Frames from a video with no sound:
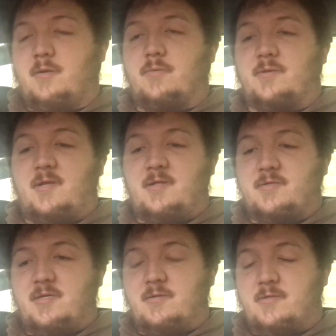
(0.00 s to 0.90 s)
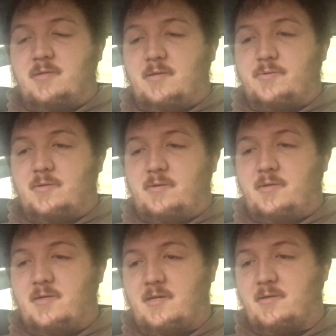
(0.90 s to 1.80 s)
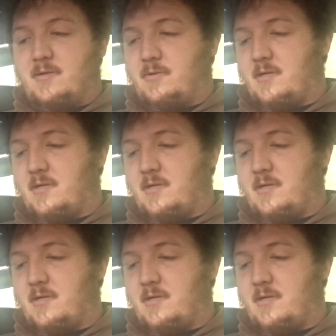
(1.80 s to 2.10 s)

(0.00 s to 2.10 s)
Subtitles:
with all this other stuff, so I don't know.